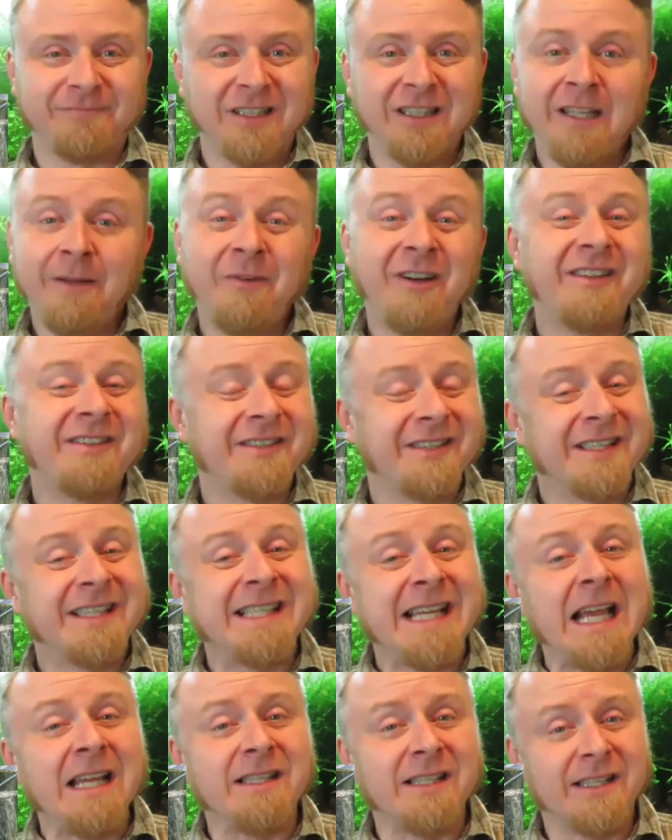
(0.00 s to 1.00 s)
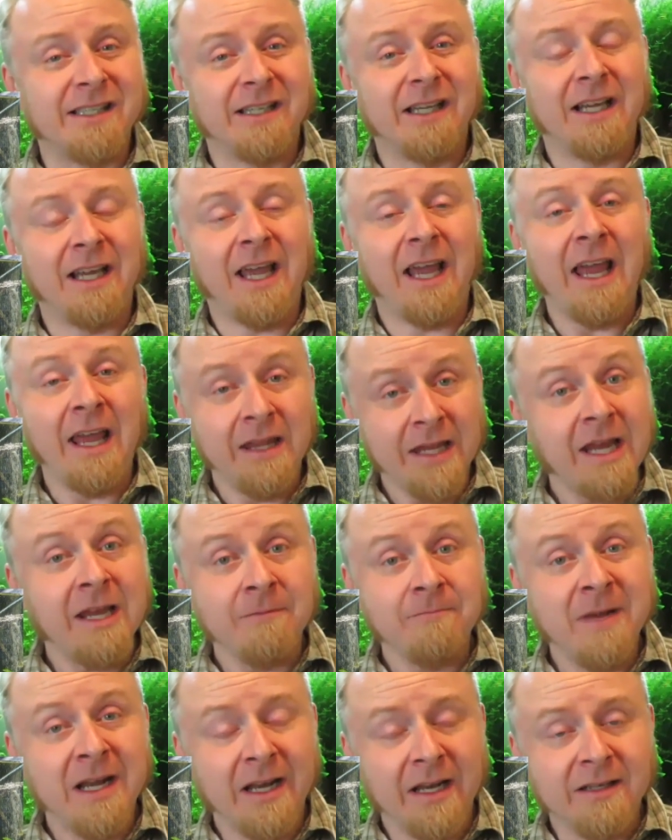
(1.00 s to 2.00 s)
limited success, and they
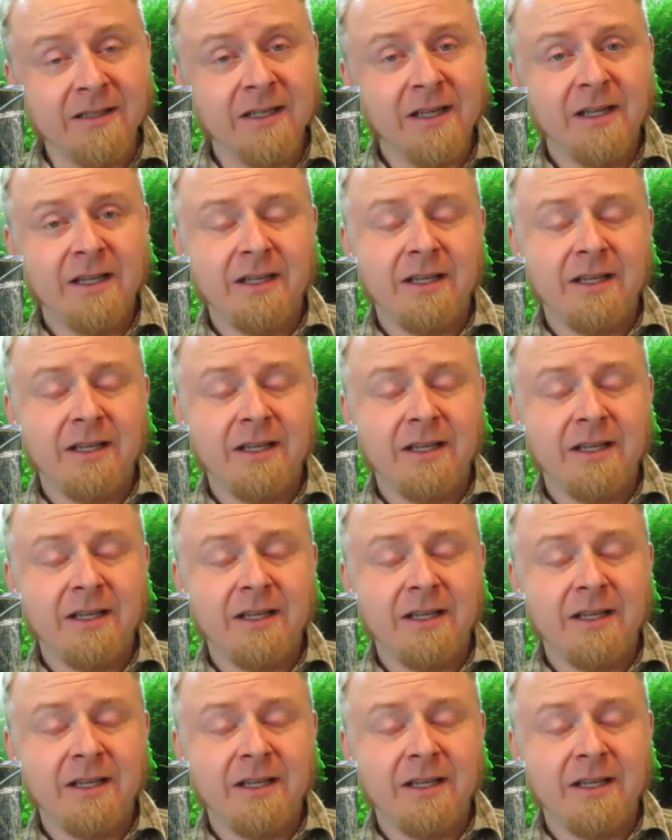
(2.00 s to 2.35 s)
admit it.